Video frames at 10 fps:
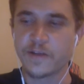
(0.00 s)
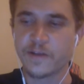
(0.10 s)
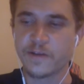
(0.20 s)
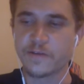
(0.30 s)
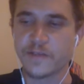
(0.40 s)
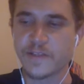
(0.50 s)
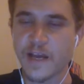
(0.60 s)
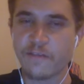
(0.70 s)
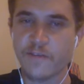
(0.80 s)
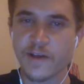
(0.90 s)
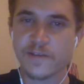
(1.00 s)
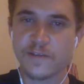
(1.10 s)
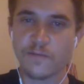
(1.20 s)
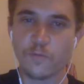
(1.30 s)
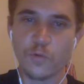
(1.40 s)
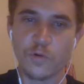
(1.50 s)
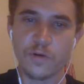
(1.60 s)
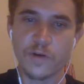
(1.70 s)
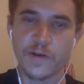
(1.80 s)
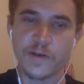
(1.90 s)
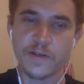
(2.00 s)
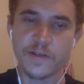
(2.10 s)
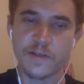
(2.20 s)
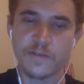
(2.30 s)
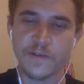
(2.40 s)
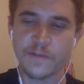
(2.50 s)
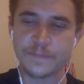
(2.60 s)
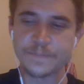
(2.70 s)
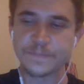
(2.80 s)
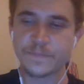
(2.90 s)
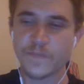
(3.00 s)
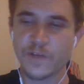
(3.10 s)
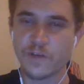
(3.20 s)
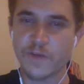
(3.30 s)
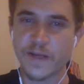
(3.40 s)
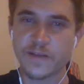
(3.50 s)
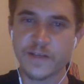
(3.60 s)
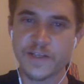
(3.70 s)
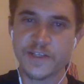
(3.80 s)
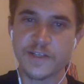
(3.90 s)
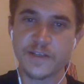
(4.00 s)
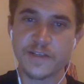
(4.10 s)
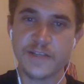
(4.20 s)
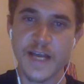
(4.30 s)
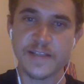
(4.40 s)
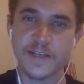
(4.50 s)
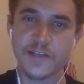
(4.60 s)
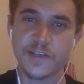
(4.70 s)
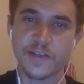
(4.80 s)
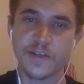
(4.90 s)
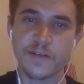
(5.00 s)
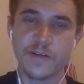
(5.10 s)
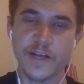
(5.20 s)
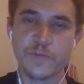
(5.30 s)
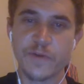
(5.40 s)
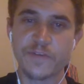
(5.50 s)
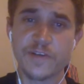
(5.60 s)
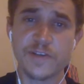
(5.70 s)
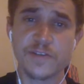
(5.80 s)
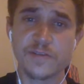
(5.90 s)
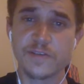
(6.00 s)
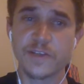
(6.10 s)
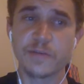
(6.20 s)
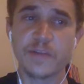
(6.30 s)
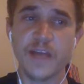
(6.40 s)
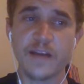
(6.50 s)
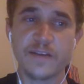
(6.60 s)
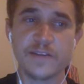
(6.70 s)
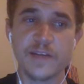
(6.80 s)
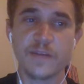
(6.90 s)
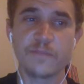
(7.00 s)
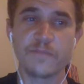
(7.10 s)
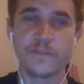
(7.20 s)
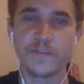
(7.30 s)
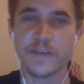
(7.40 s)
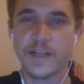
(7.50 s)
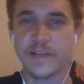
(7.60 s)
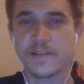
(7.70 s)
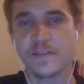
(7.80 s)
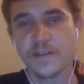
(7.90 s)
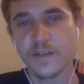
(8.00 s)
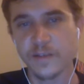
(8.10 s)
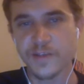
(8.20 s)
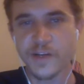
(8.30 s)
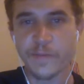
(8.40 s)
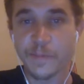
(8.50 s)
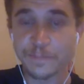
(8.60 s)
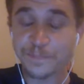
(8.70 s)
you know, the side effects of war and of, you know, regulation and taxation. You know, I guess we have to just deal with that because Sam feels like that's legitimate.